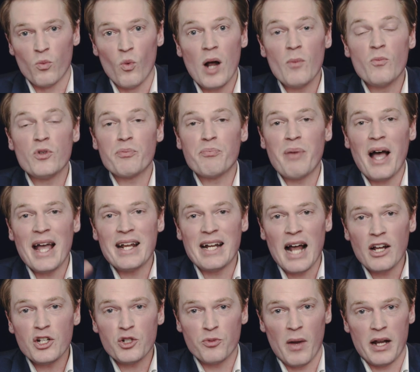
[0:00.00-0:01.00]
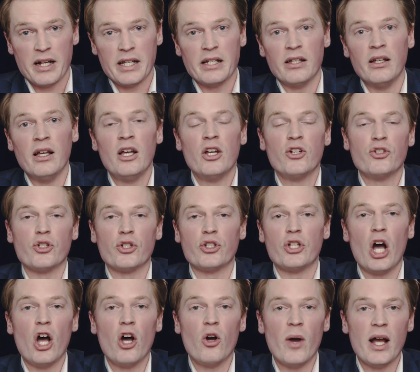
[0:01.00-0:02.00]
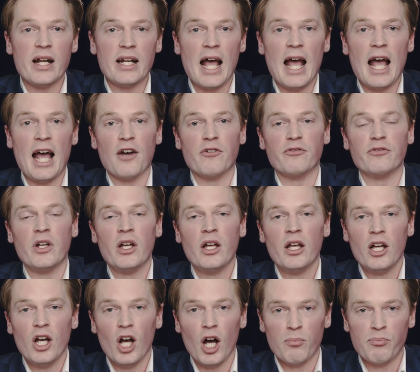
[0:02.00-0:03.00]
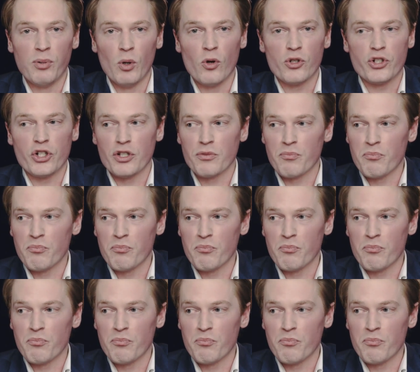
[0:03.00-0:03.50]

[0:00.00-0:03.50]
One was paid hush money to go and have abortions.